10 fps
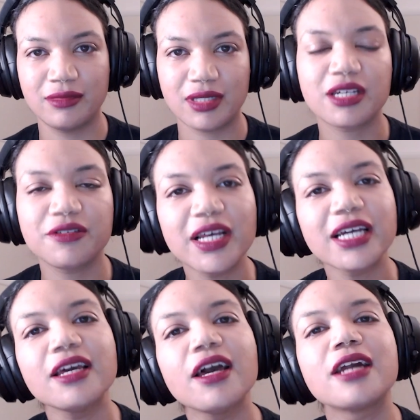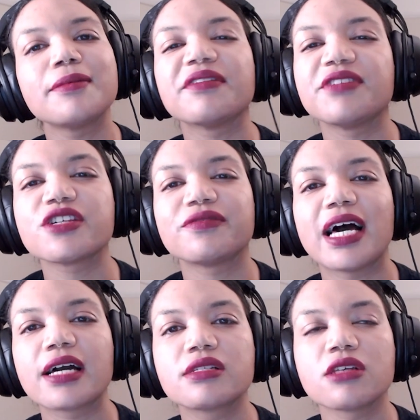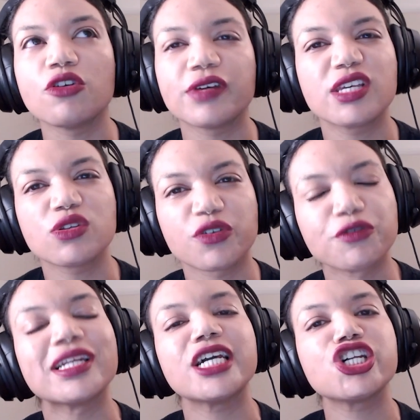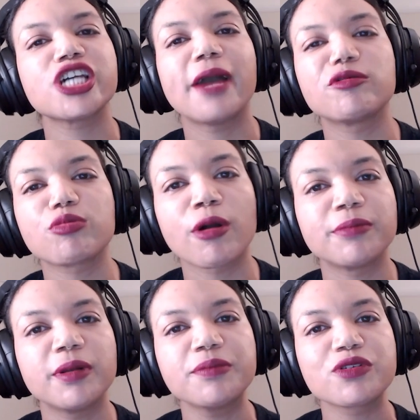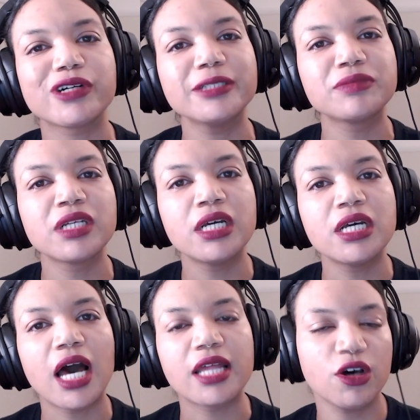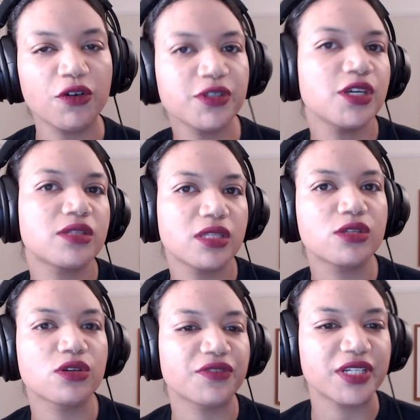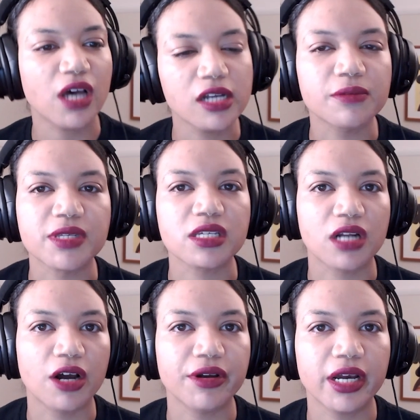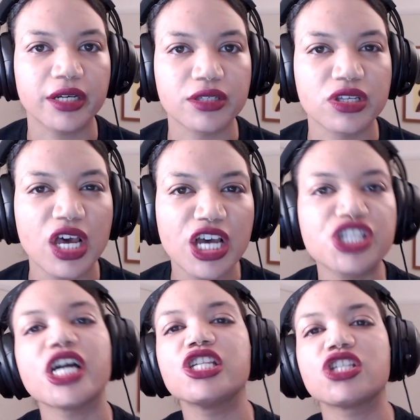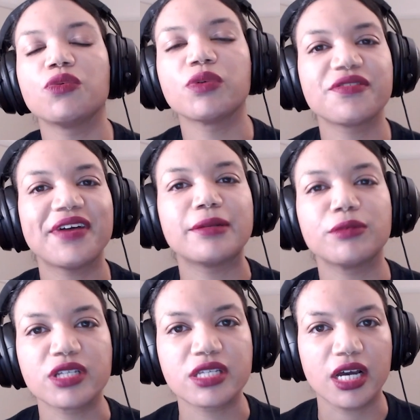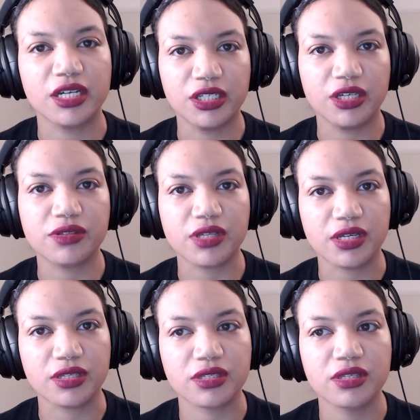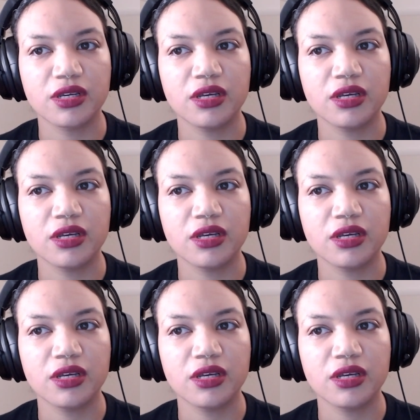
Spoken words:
Now you've likely heard about feature flags solving sort of release shaped problems, right? And they're often used in these sort of entitlement scenarios, changing what's available to certain users.